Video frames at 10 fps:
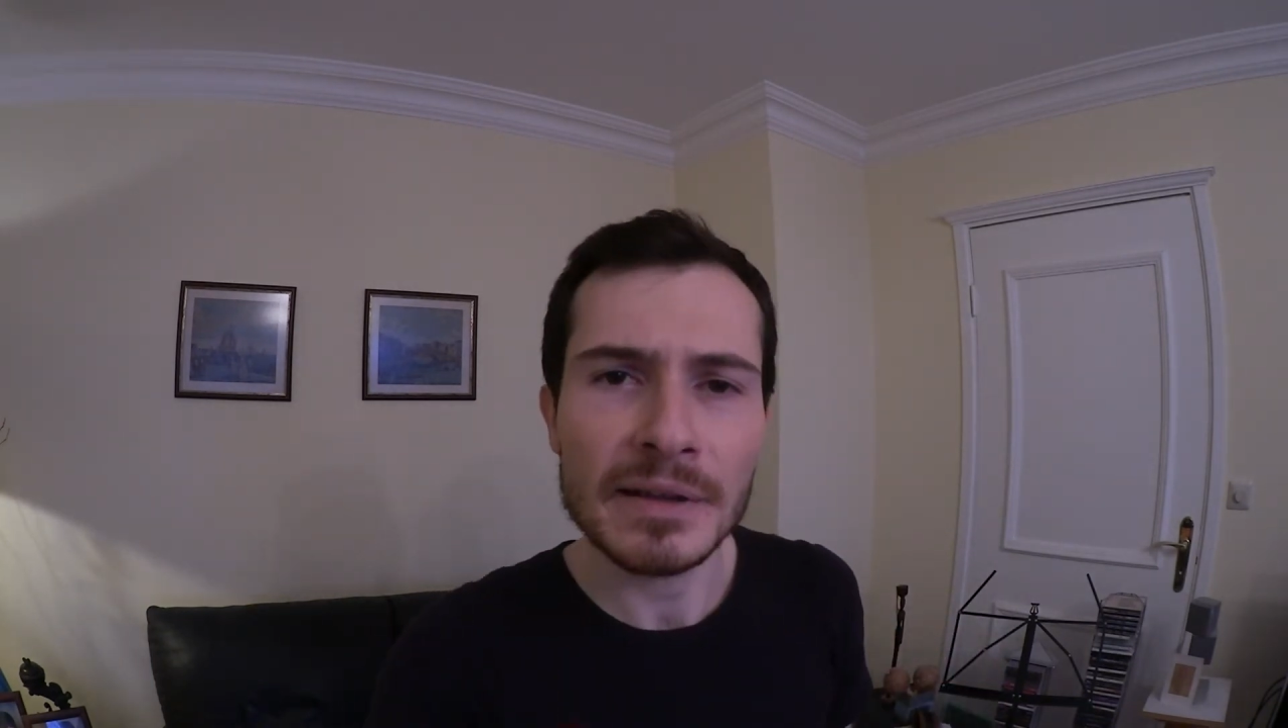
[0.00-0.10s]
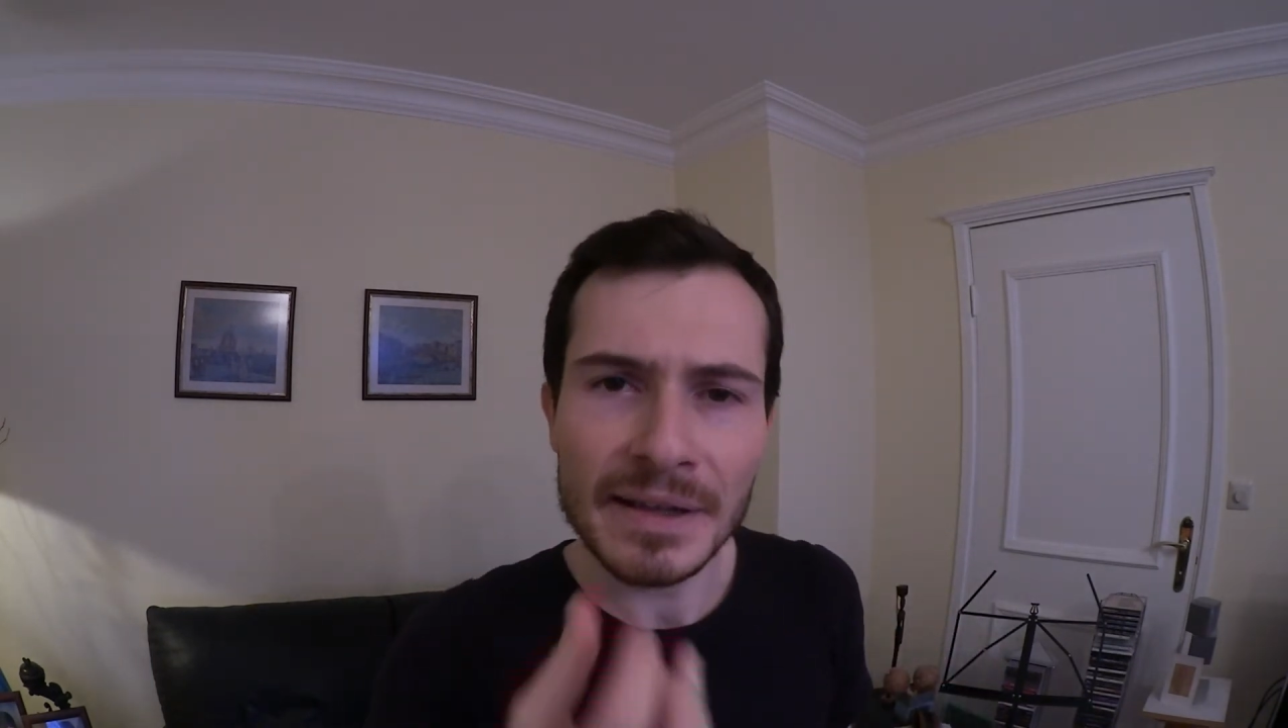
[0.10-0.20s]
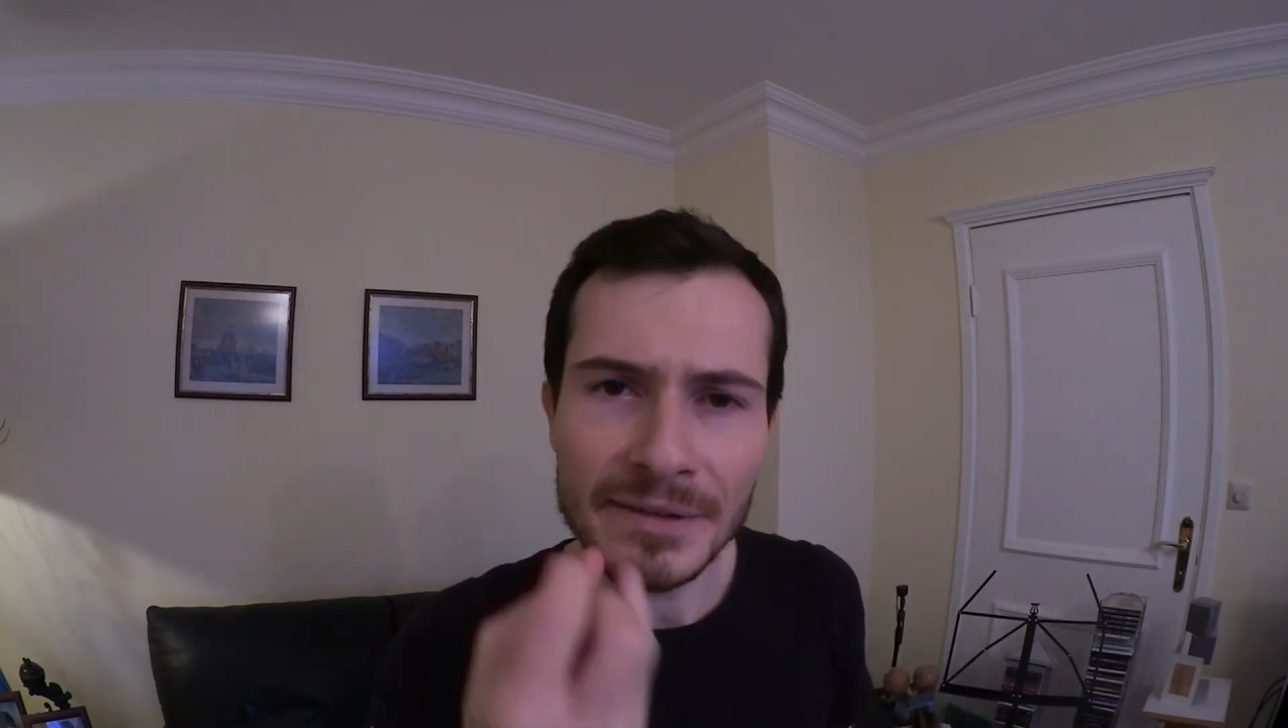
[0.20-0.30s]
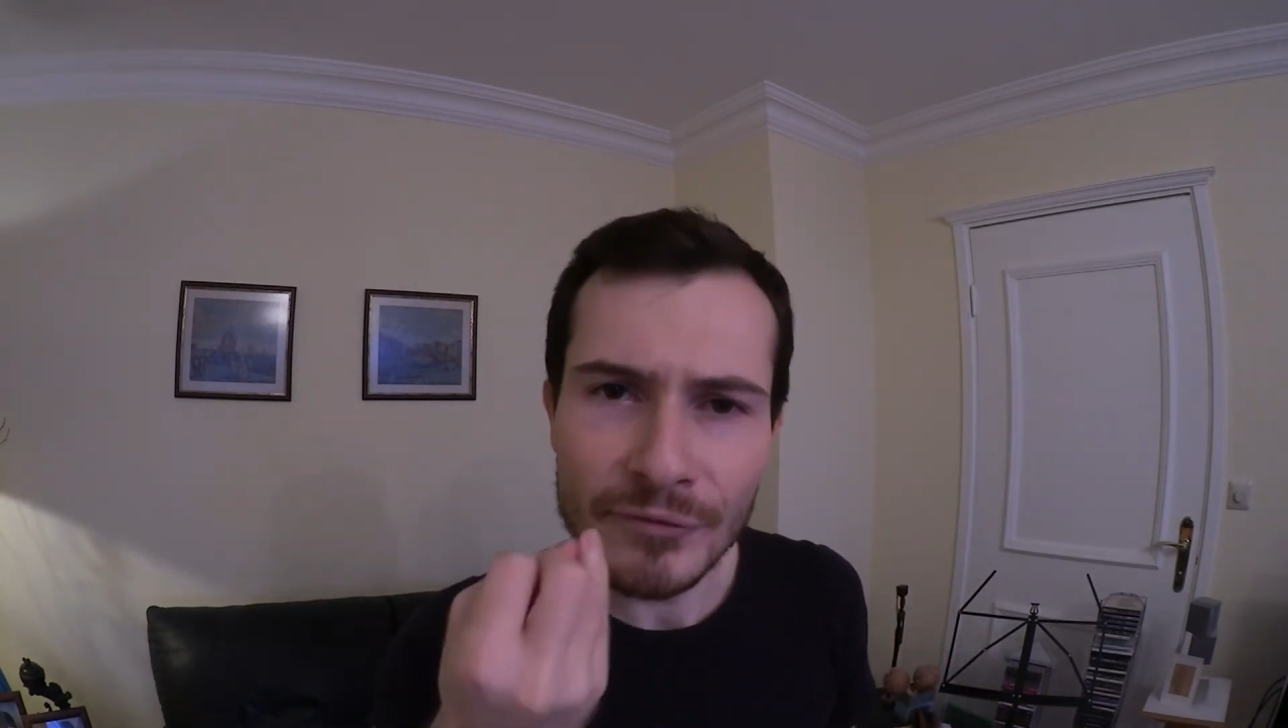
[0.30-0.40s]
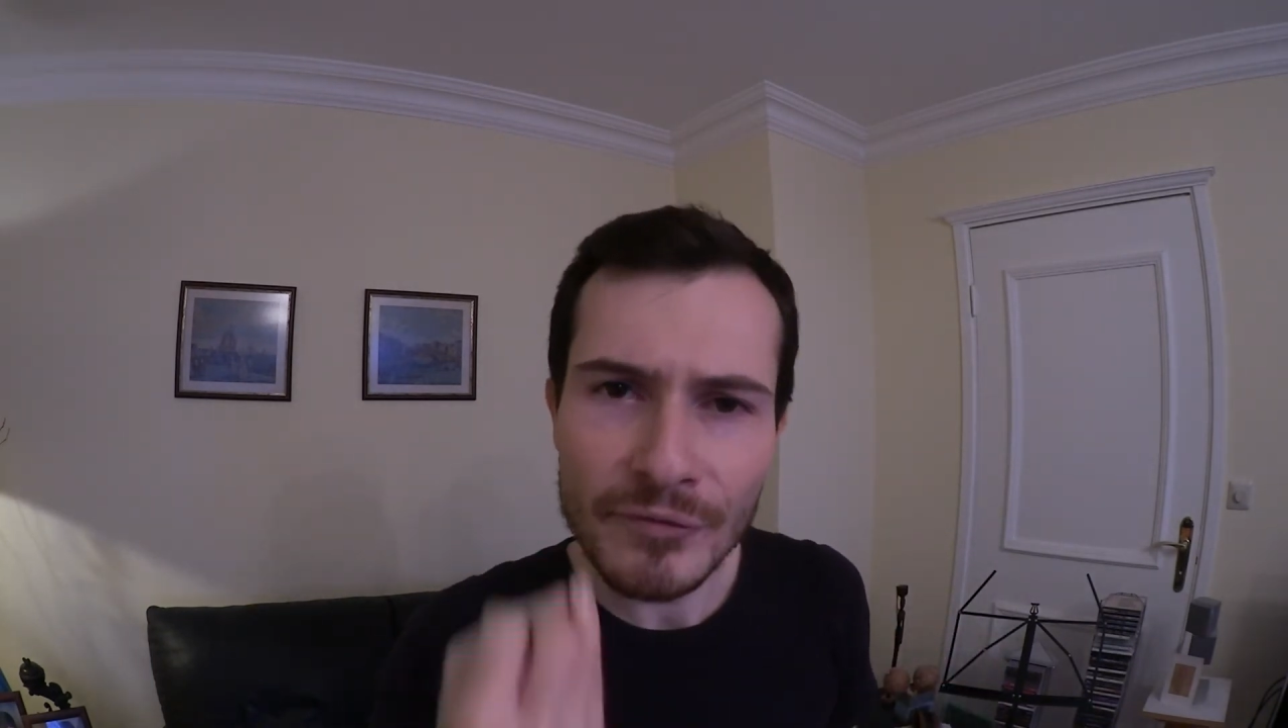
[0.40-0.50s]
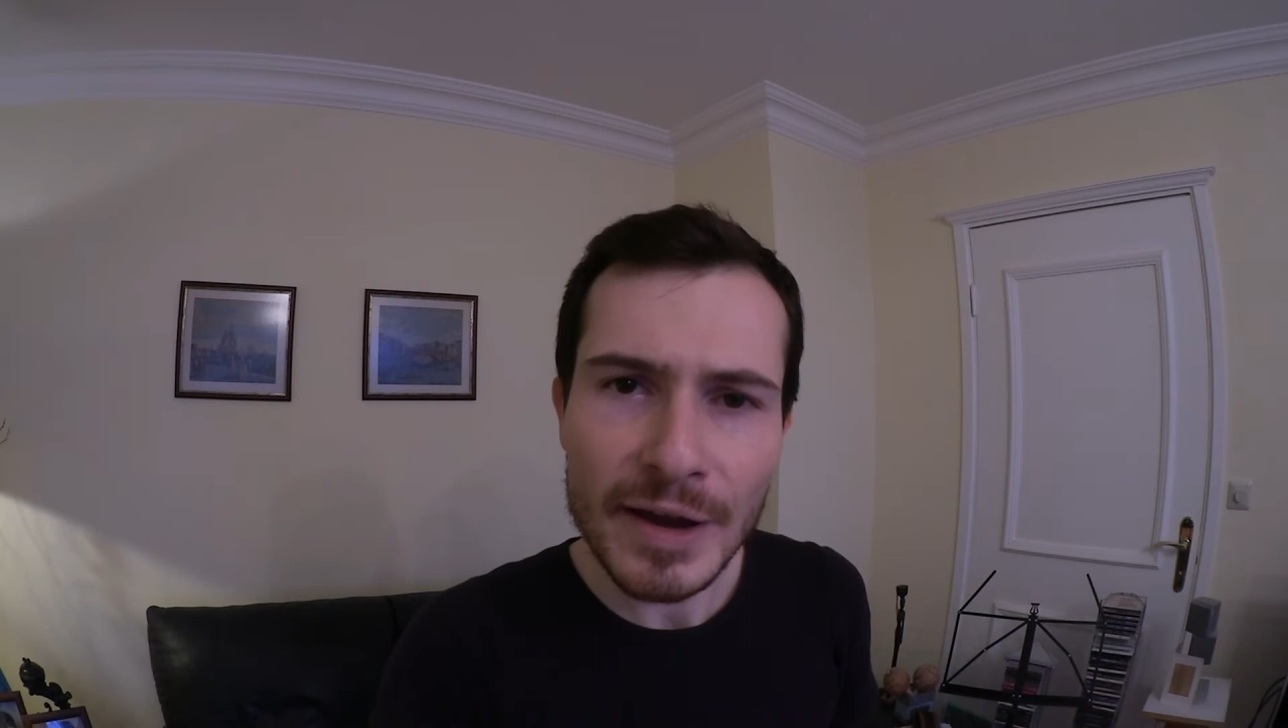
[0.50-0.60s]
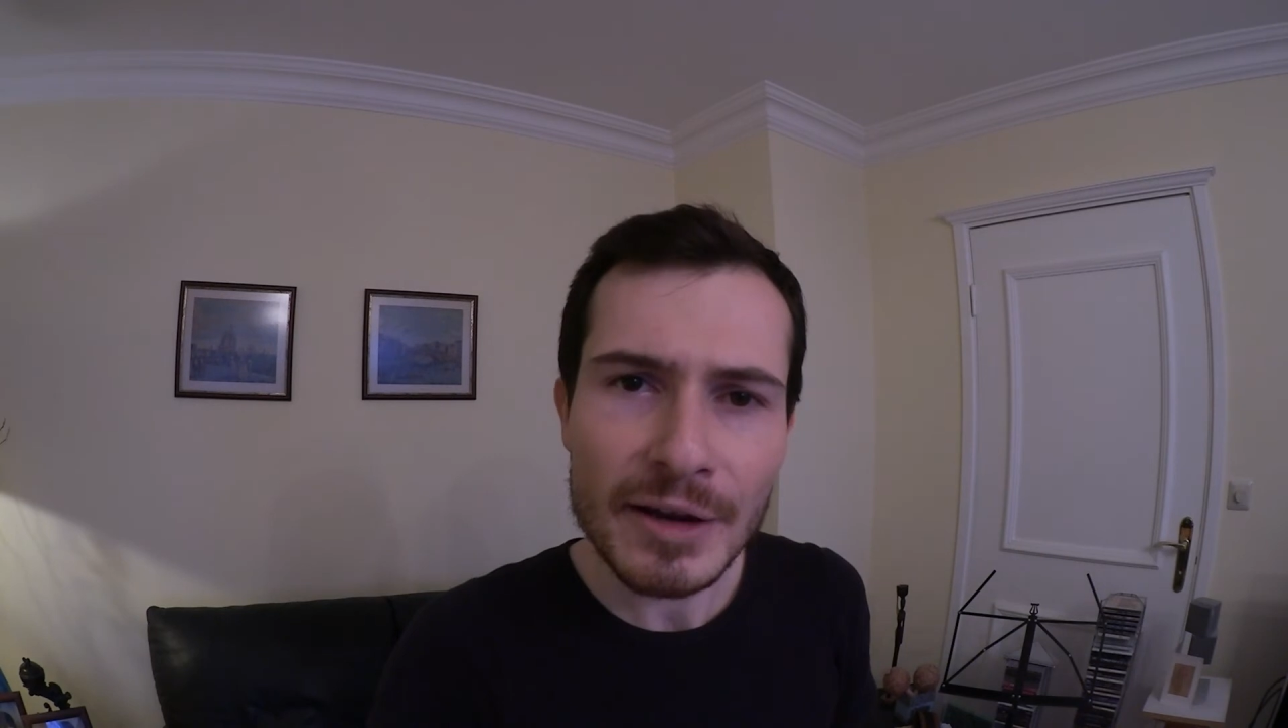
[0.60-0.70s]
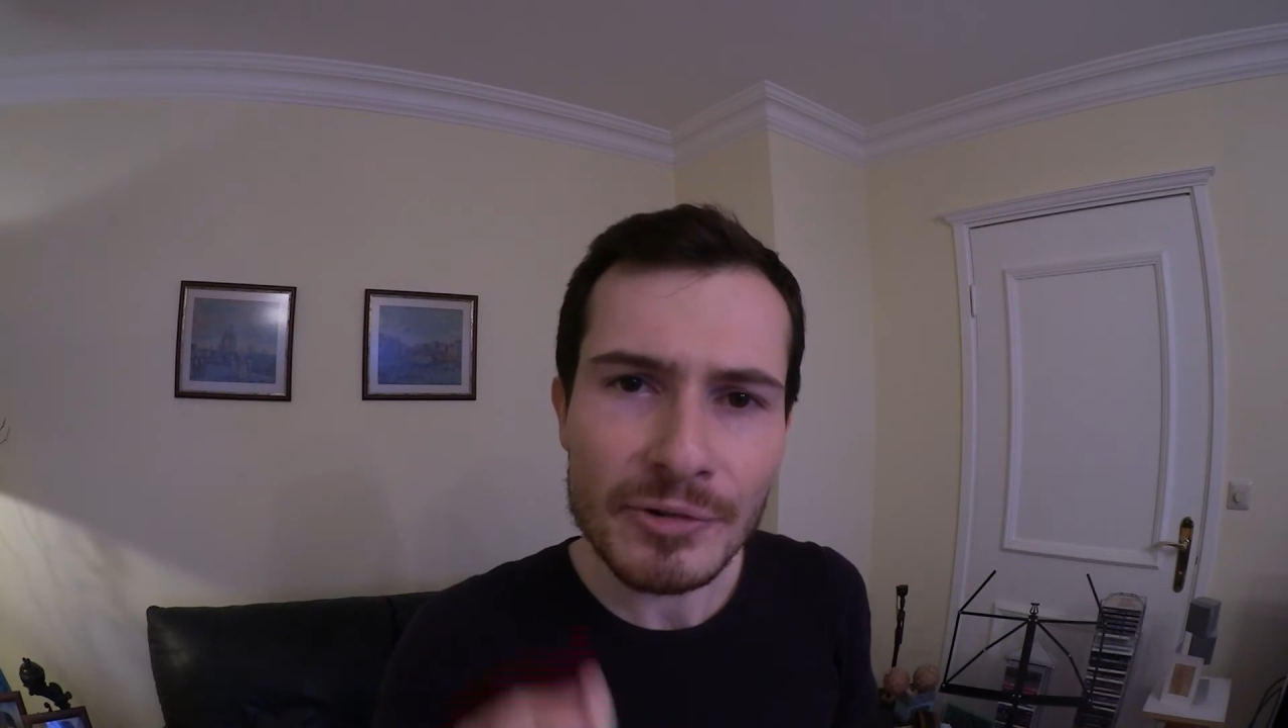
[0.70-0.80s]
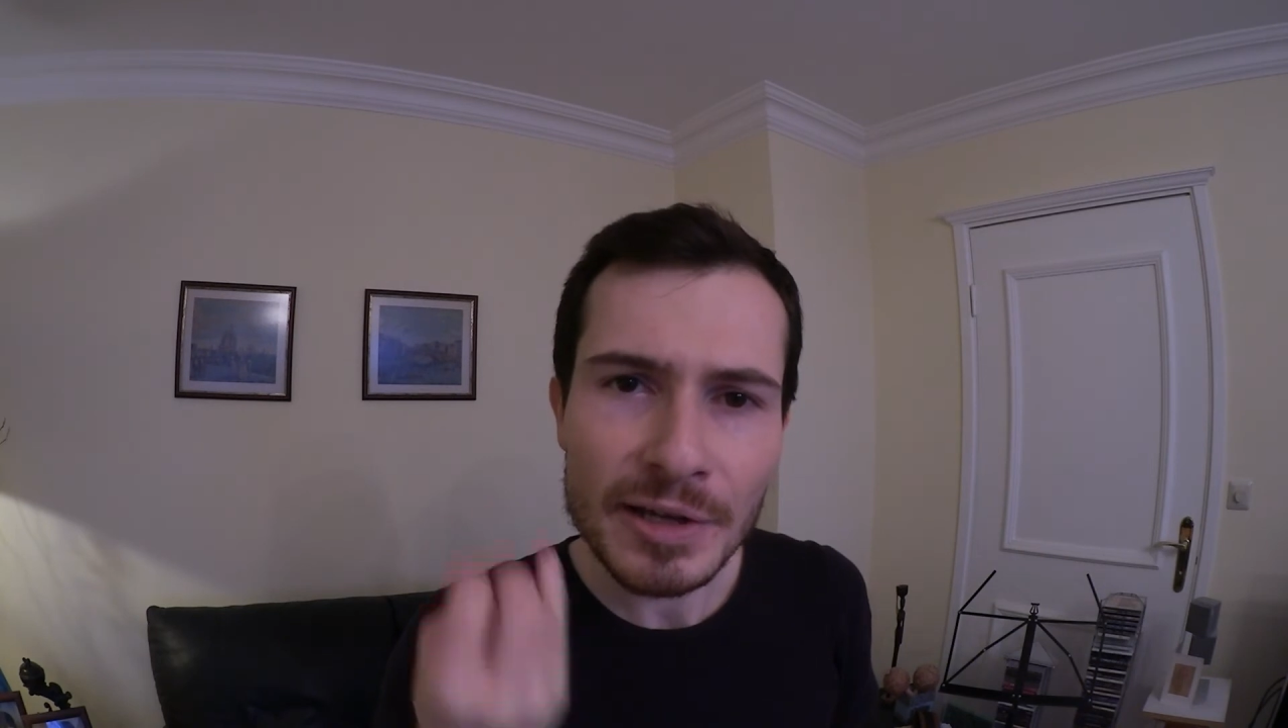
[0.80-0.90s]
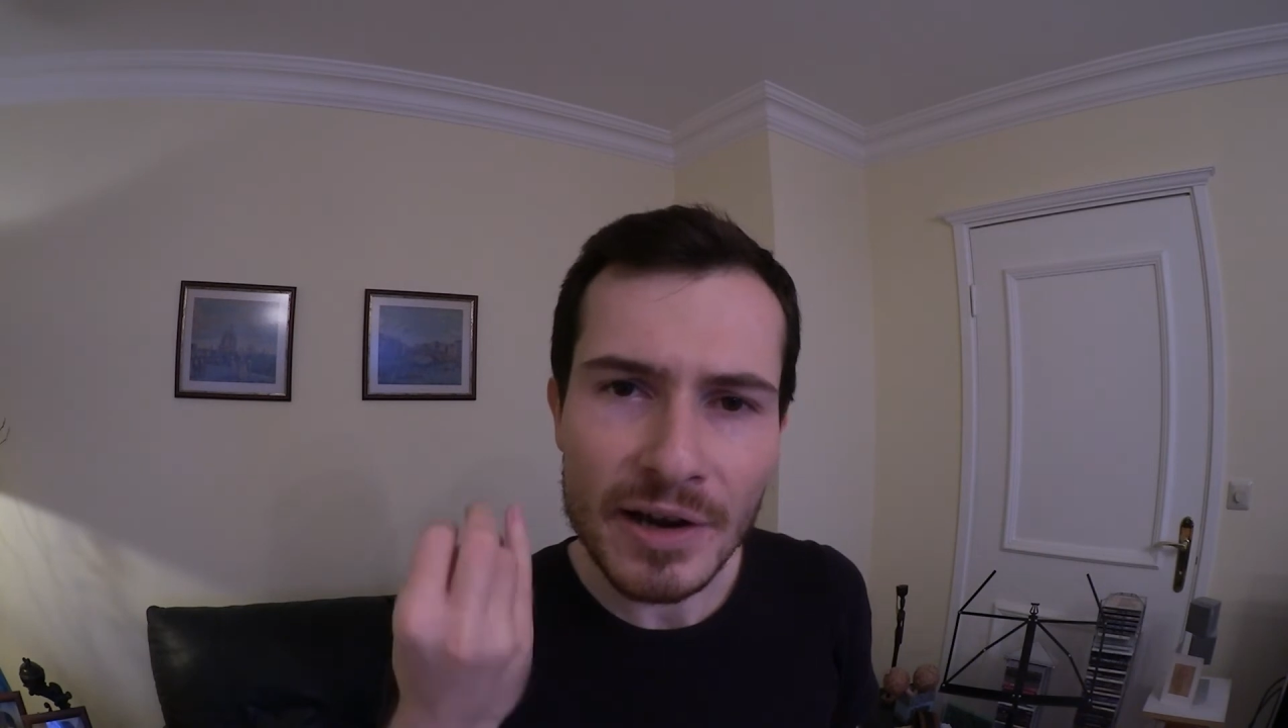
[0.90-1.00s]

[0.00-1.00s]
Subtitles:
like very